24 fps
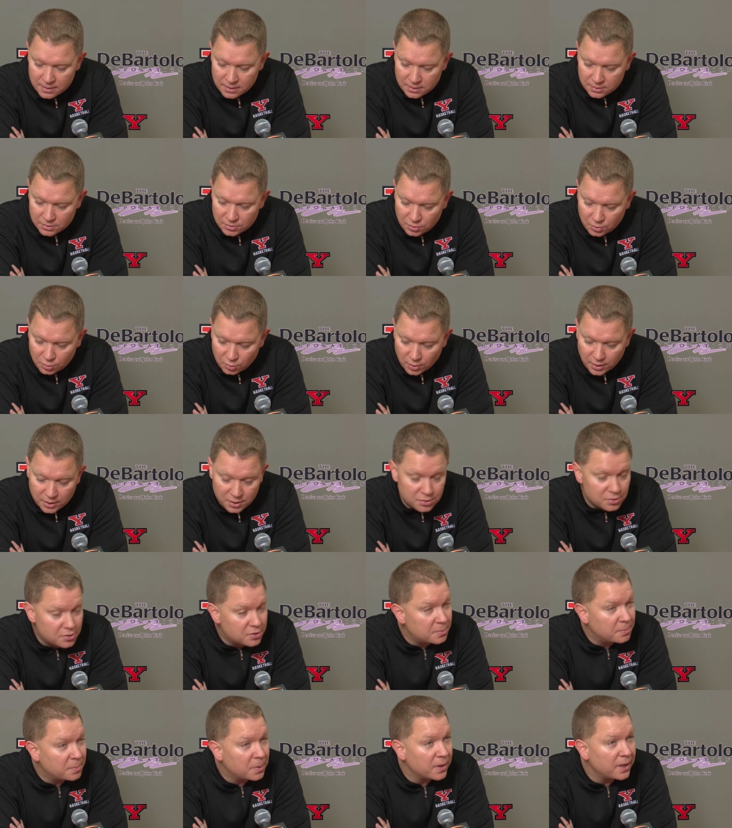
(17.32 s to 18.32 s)
school I
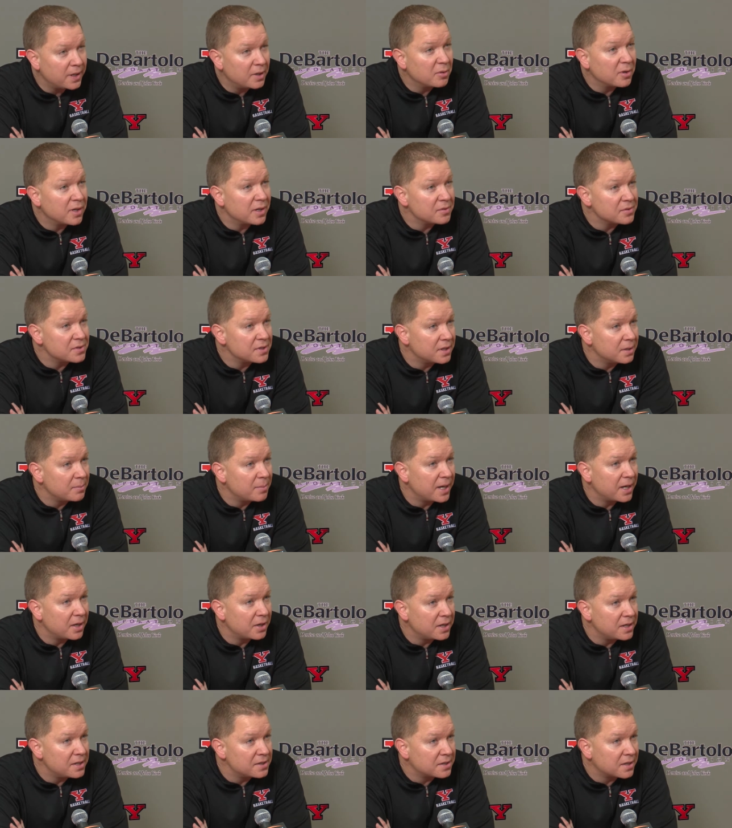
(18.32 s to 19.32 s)
used to play when I was in the
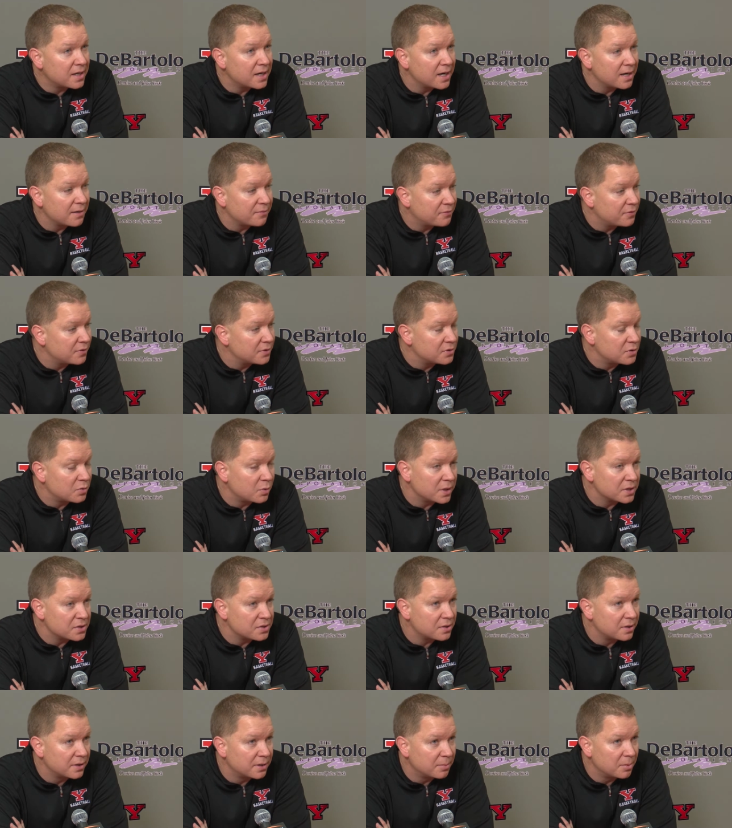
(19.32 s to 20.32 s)
Mountain East Conference,
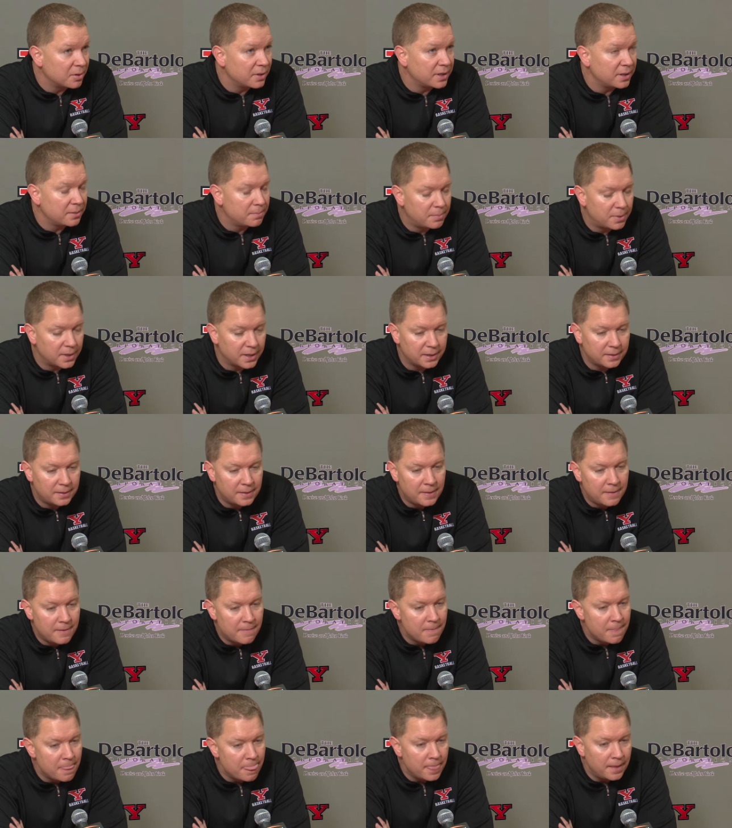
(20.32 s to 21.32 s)
West Liberty. But
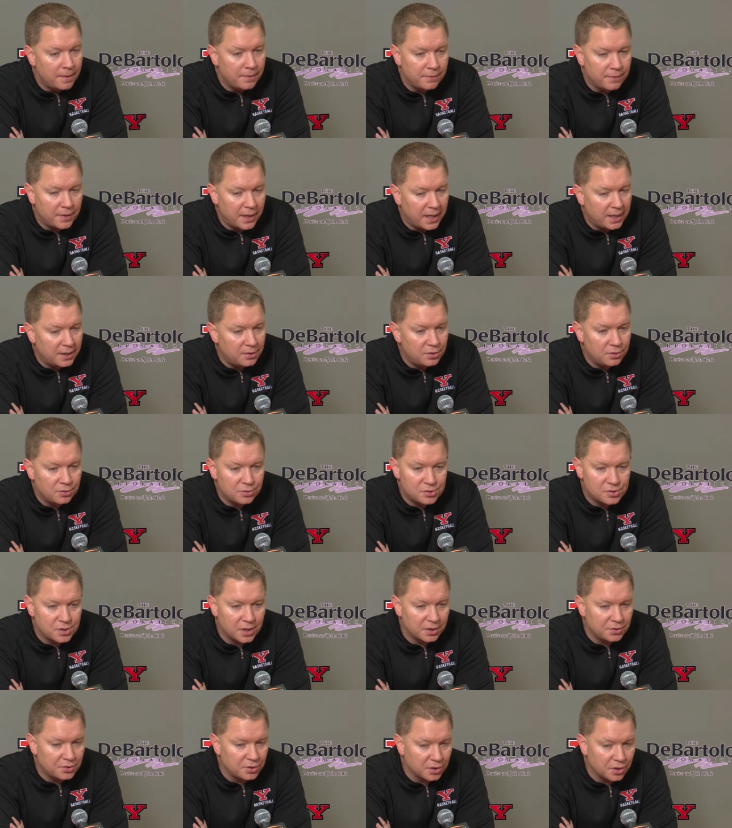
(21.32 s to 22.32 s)
they do
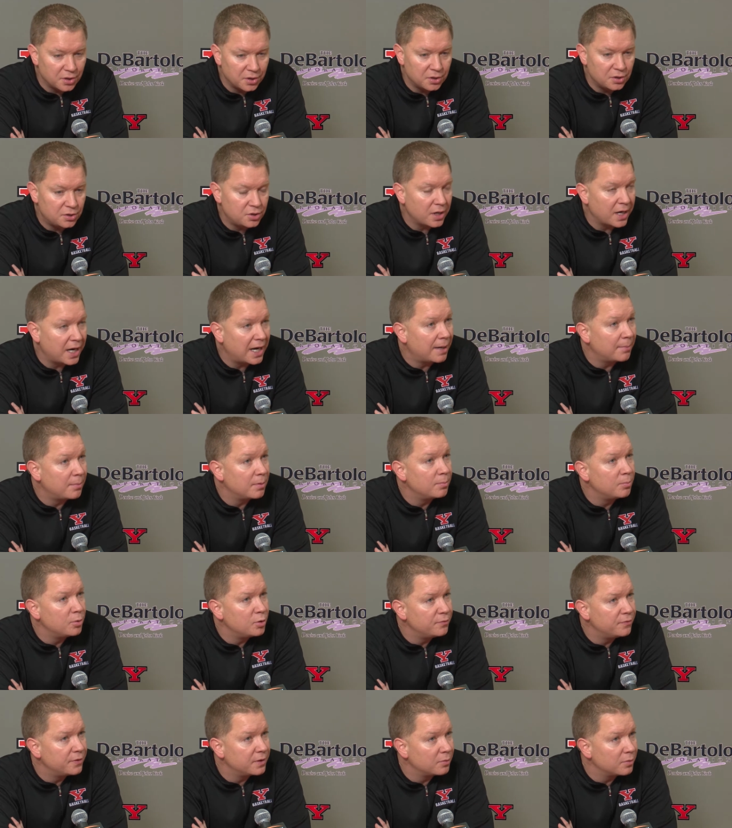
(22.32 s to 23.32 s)
such a good job of
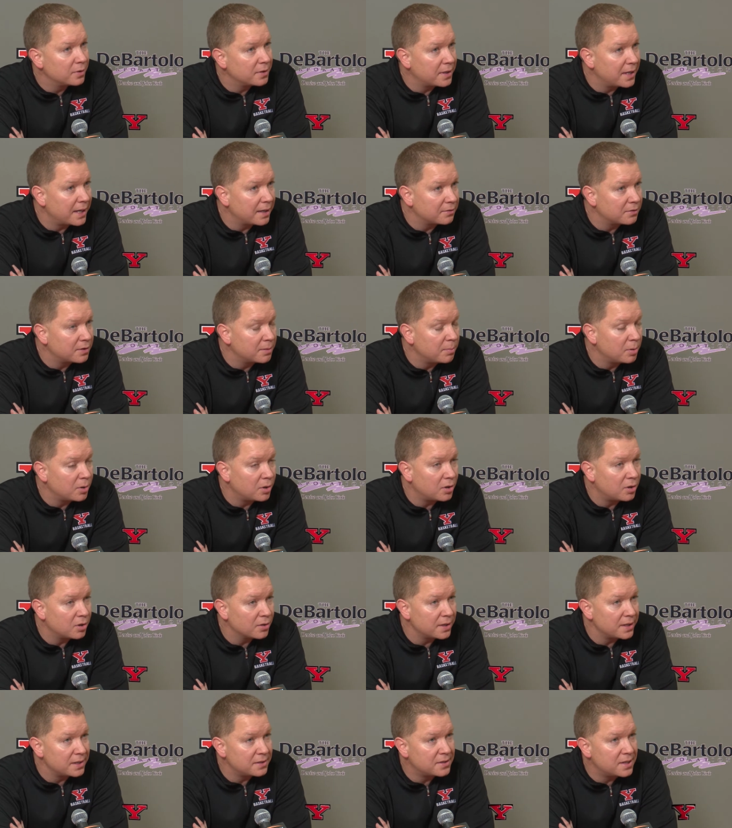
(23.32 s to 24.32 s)
moving without the
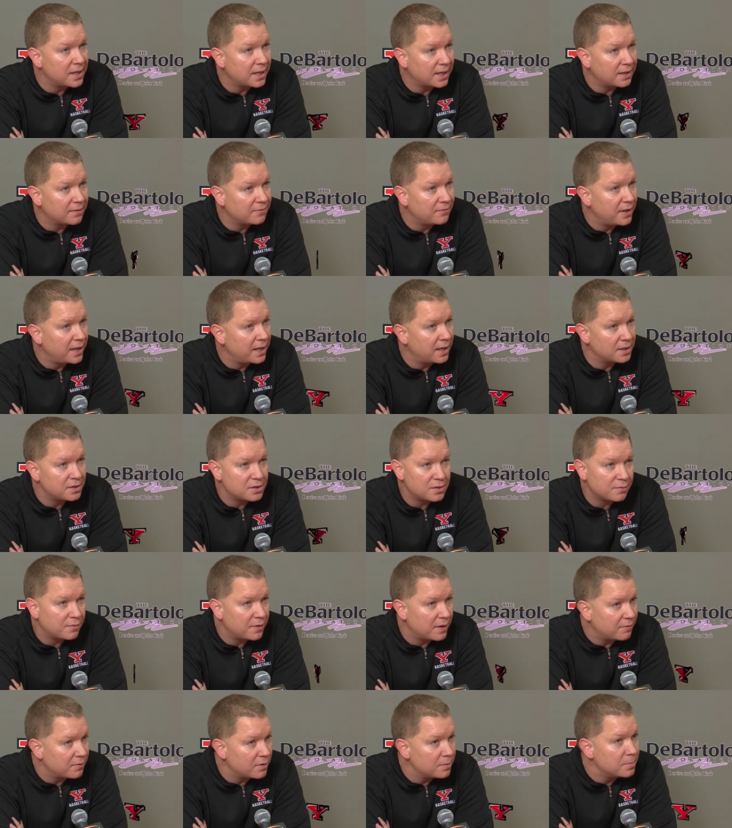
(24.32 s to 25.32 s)
ball. They take advantage
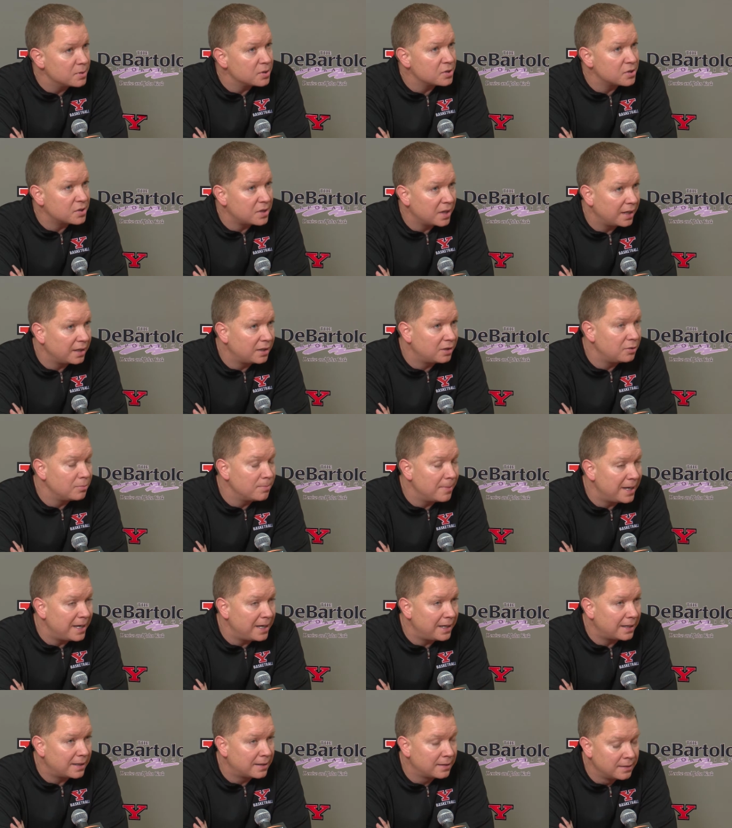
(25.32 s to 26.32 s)
of every mistake you
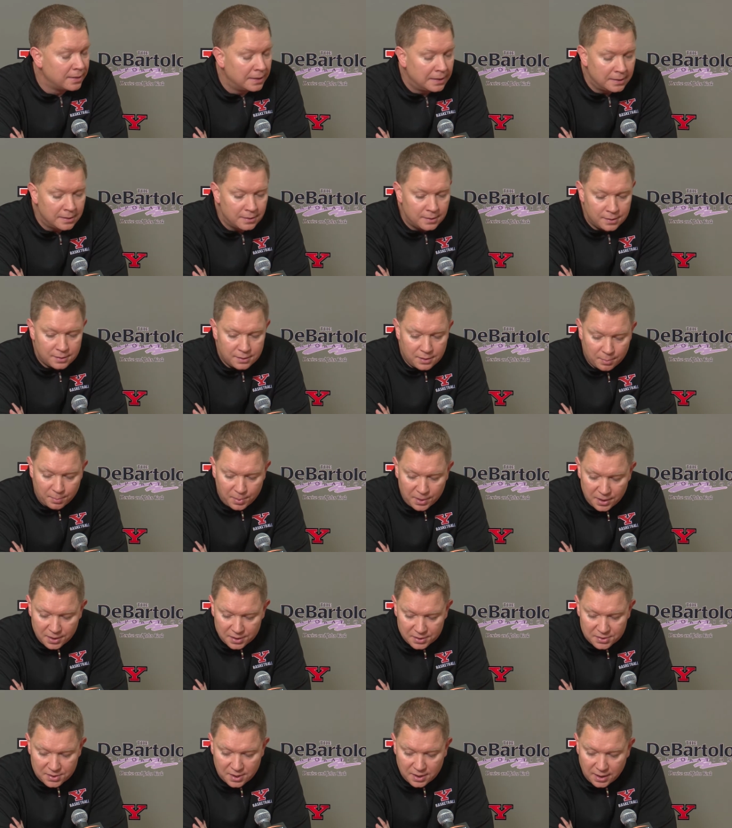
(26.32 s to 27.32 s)
make. To
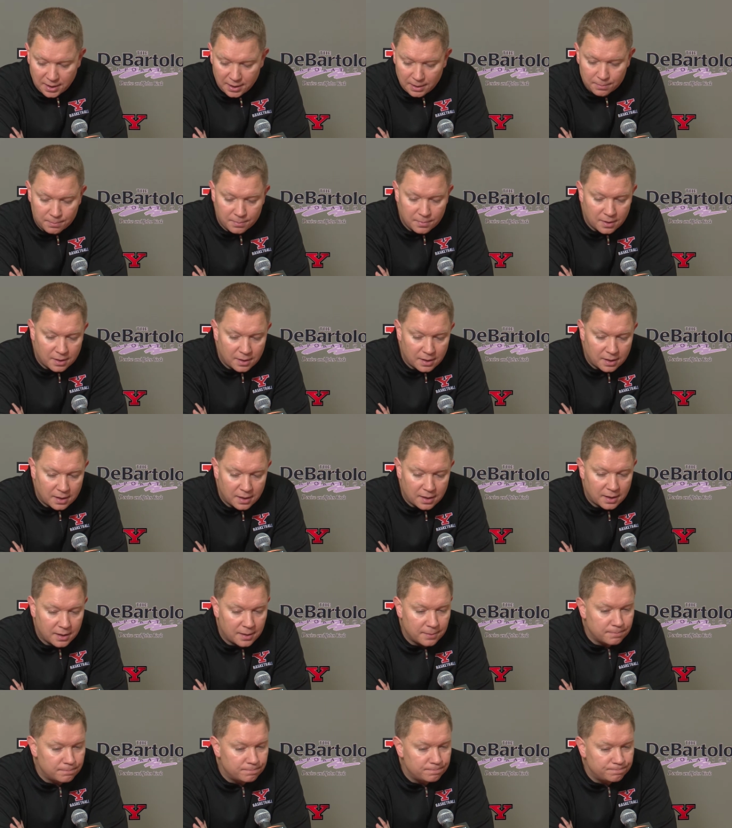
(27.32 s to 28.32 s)
beat a team
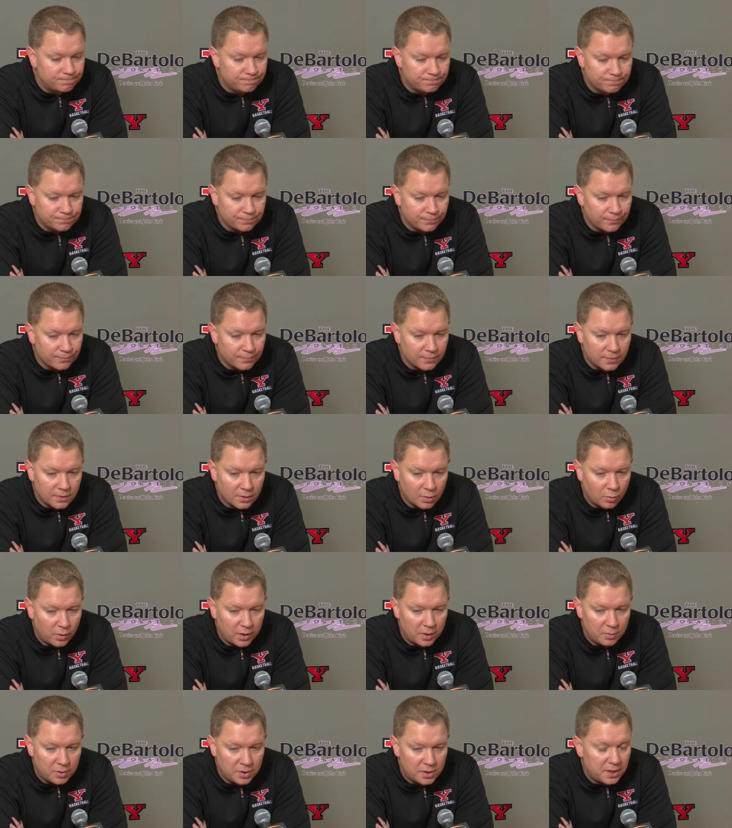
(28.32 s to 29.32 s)
um, the
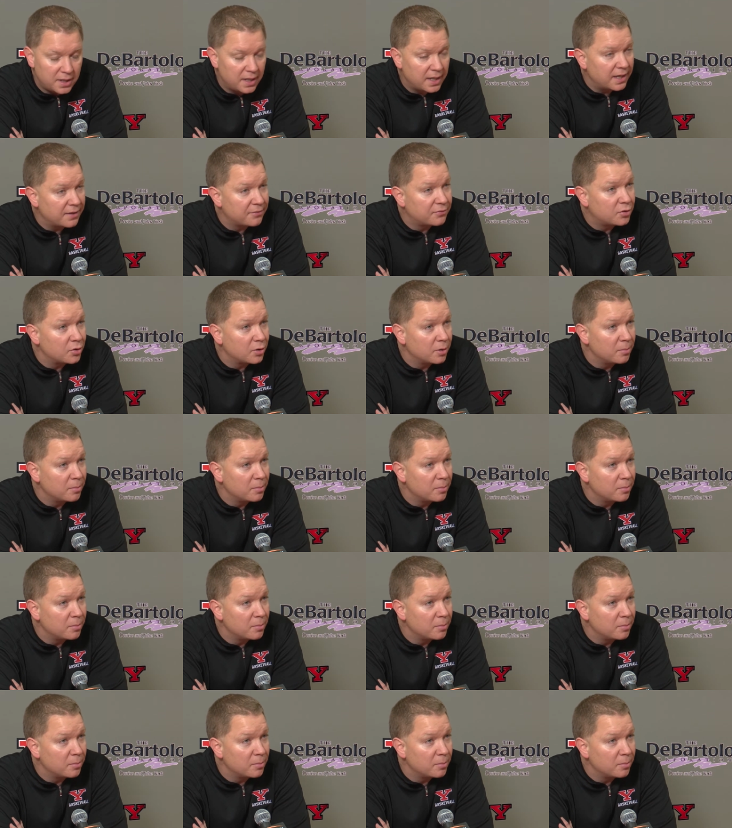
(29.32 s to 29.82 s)
way we did after